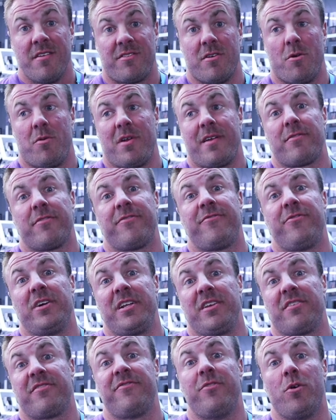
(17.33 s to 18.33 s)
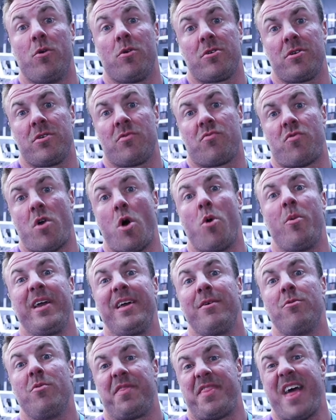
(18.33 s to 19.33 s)
So whatever foot is forward,
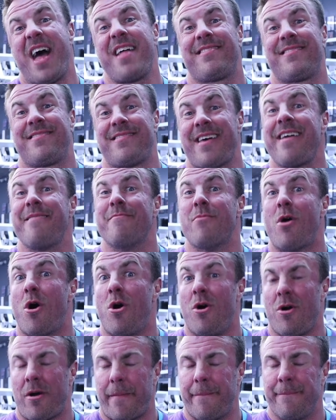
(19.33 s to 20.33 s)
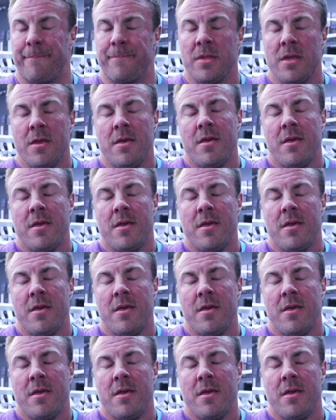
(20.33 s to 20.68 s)
rowing with that same arm.